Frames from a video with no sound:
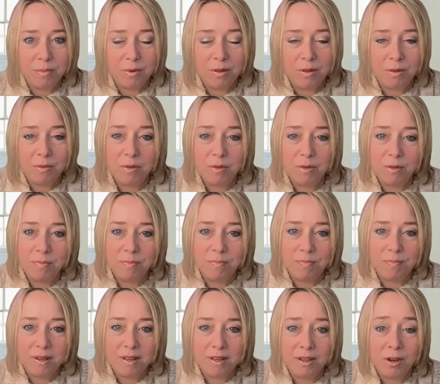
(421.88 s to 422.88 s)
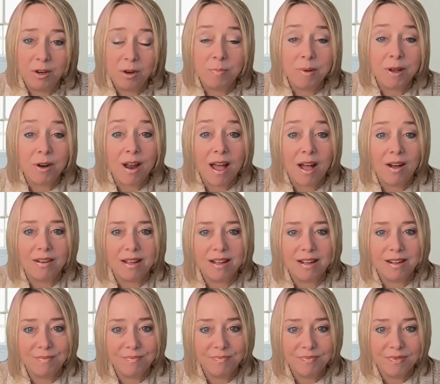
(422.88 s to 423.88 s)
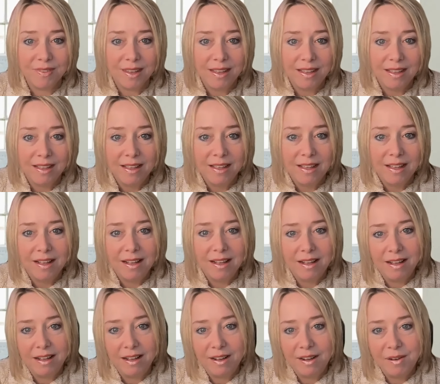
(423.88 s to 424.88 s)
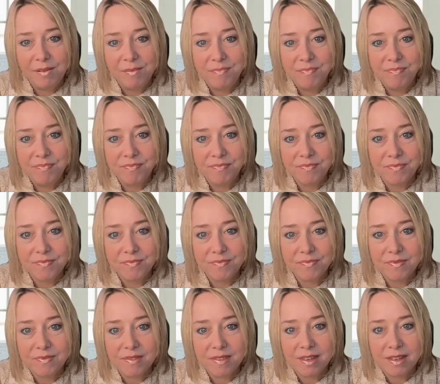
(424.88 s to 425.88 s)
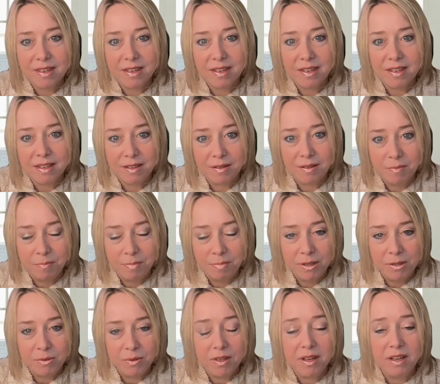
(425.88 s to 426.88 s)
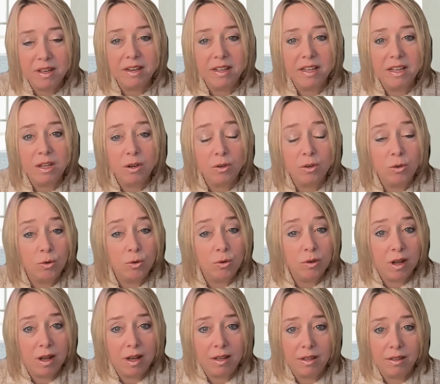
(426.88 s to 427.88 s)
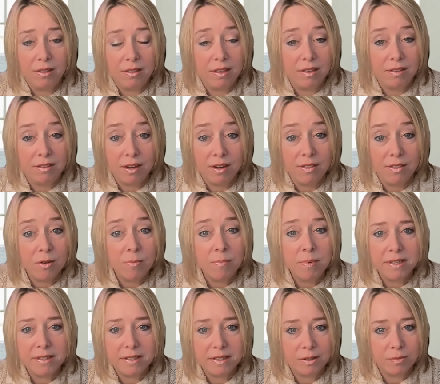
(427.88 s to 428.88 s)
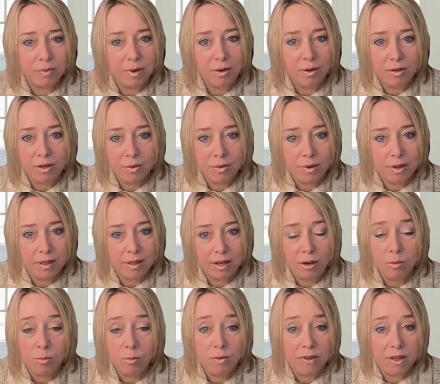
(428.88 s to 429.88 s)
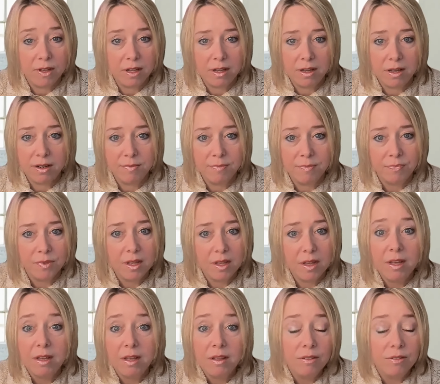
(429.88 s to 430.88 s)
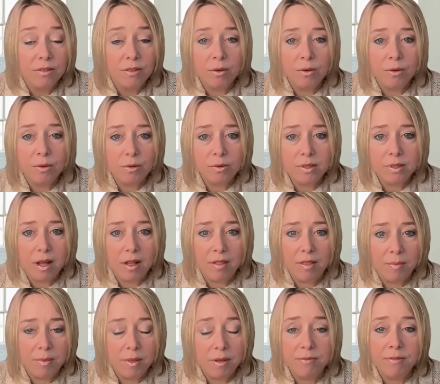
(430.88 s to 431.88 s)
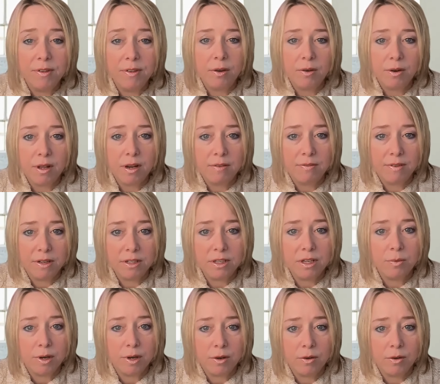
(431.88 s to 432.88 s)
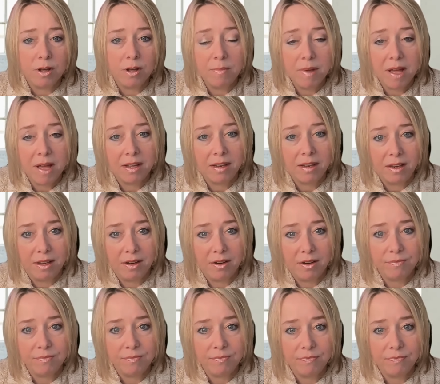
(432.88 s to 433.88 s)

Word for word: will will be to your better outcome. Um, bees with honey do not it's none of their business what you're doing that you're moving on. So don't tell them. They'll figure it out eventually when you don't come back in a year.